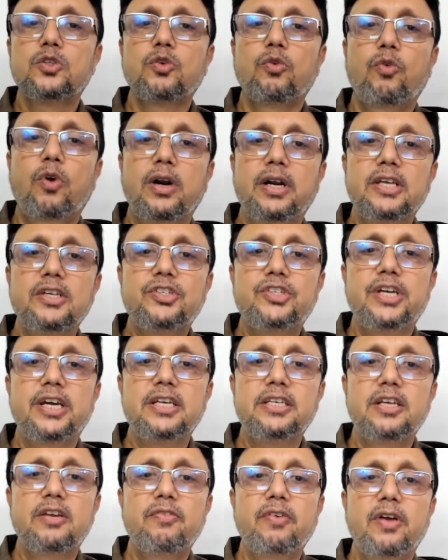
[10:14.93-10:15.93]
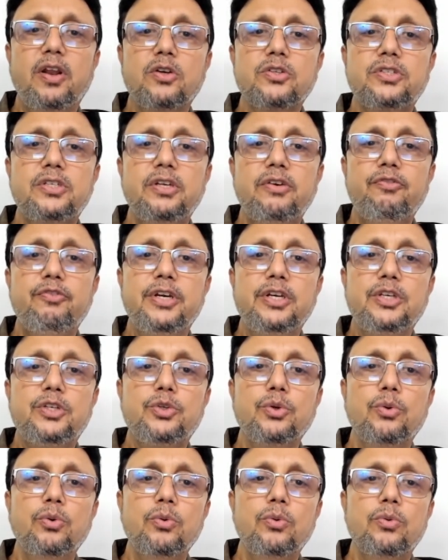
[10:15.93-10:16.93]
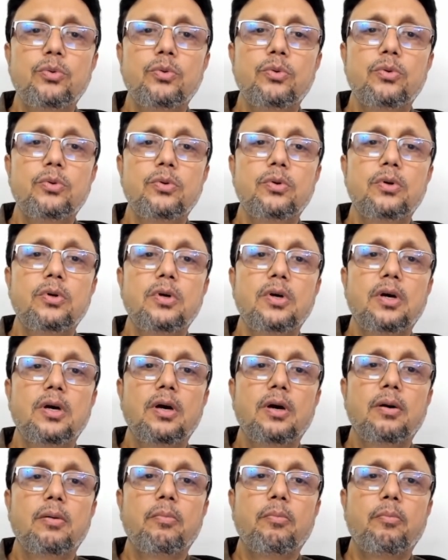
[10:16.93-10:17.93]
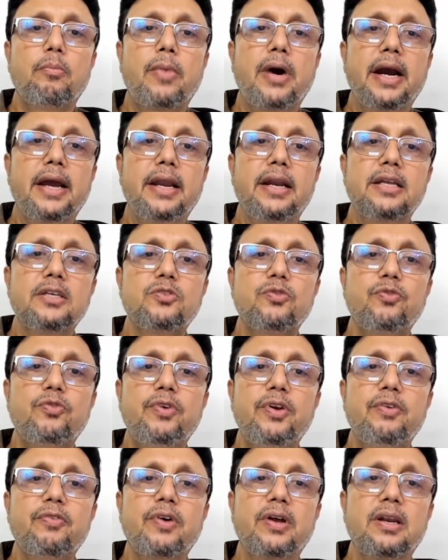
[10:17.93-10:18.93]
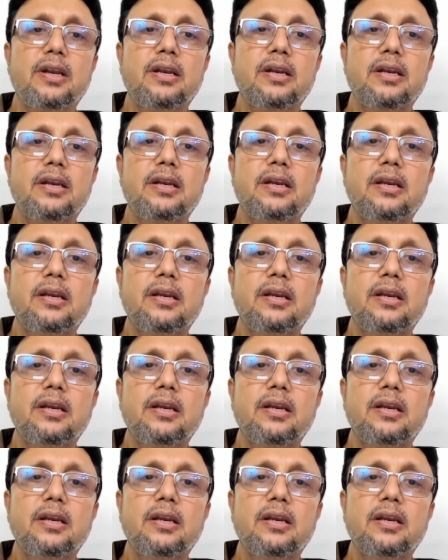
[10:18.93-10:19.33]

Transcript: So what is change in velocity? V2 minus V1,